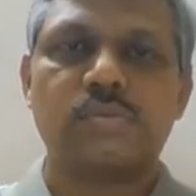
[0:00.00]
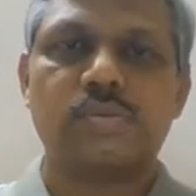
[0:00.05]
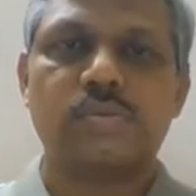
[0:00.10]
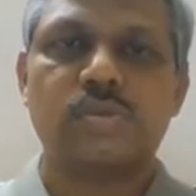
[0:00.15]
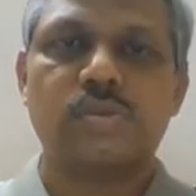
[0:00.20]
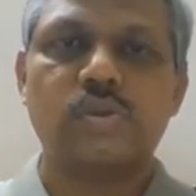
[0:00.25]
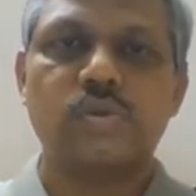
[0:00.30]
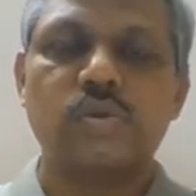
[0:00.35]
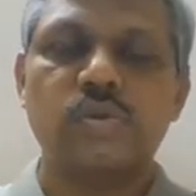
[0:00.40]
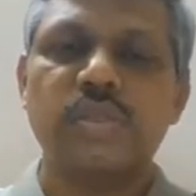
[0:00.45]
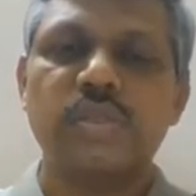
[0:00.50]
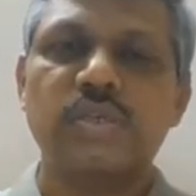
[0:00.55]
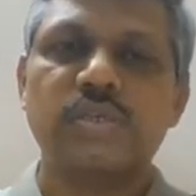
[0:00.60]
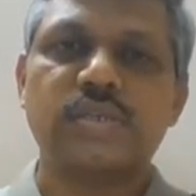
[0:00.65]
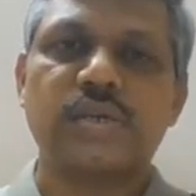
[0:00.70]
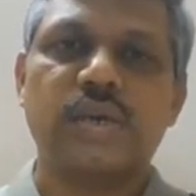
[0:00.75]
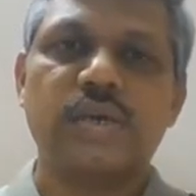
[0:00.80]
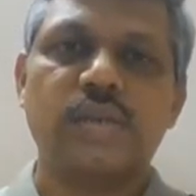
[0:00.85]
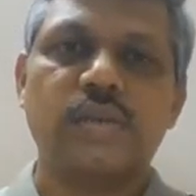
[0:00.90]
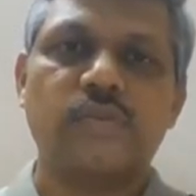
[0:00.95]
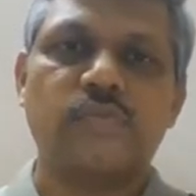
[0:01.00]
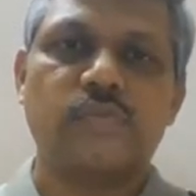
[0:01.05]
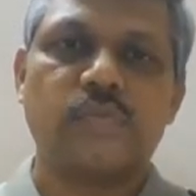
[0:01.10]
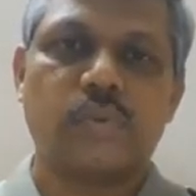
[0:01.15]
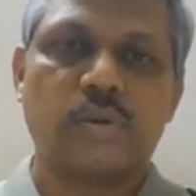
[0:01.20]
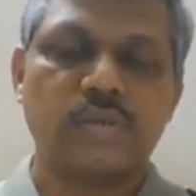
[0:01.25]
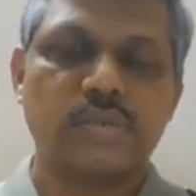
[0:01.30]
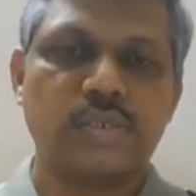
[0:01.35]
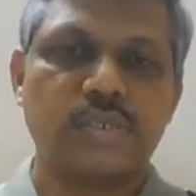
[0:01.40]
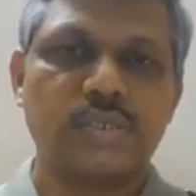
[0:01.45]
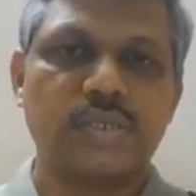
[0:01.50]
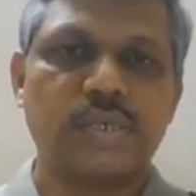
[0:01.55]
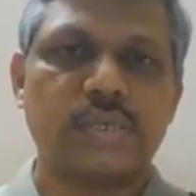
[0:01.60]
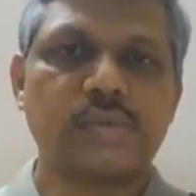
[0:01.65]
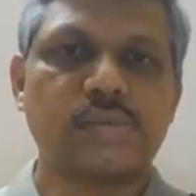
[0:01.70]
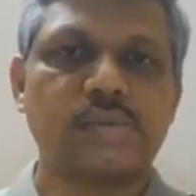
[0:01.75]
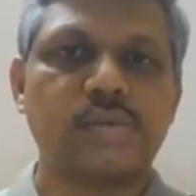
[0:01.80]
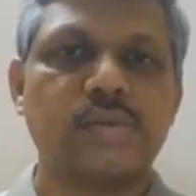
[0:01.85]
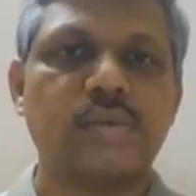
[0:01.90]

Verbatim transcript: To do this kind of processing,